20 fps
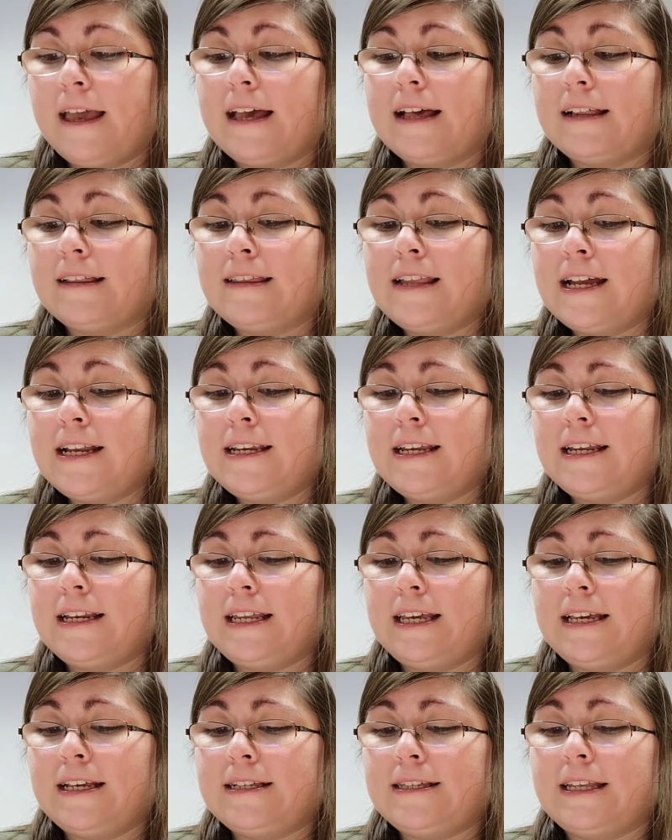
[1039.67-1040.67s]
London
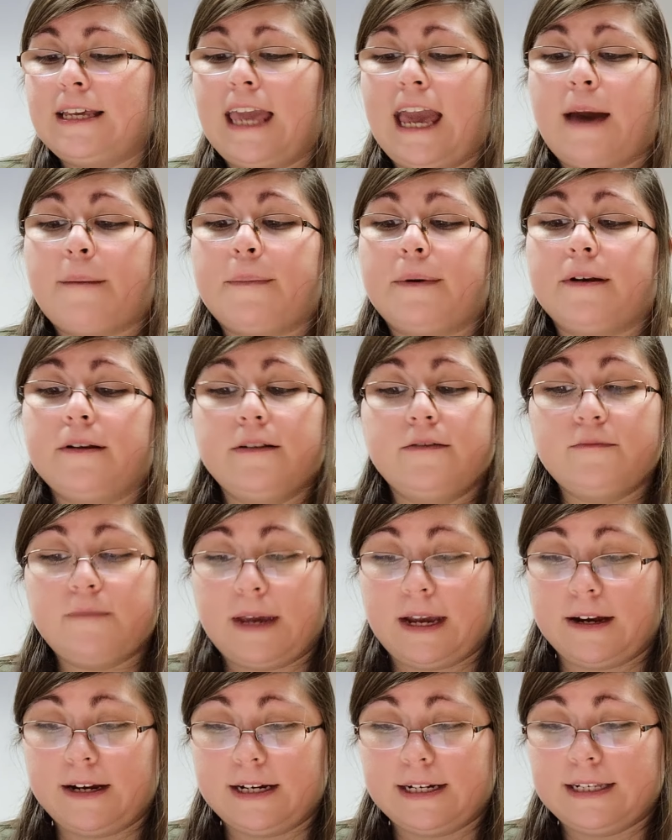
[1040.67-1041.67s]
is the capital of
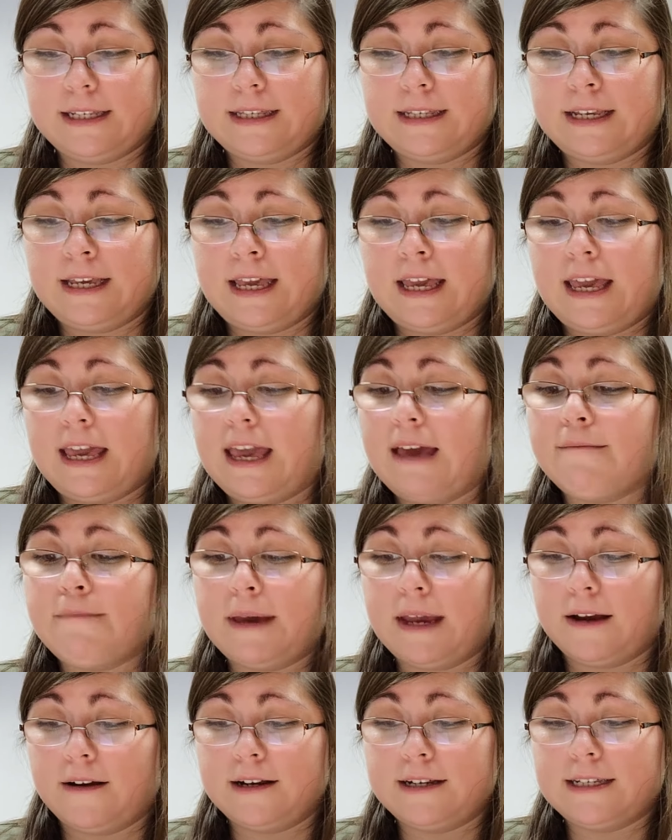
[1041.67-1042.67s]
Paris, and
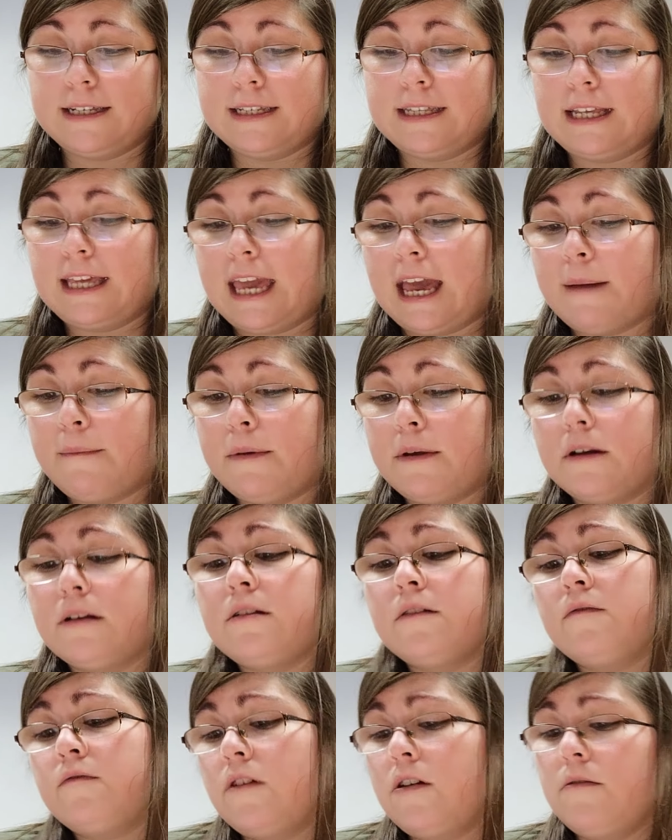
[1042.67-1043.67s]
Paris is the capital
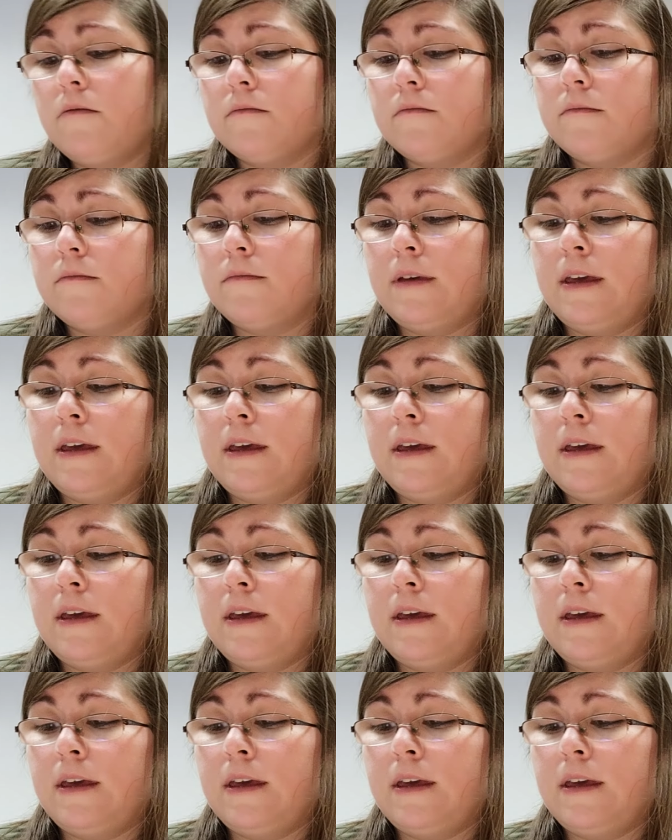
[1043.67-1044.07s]
of Rome.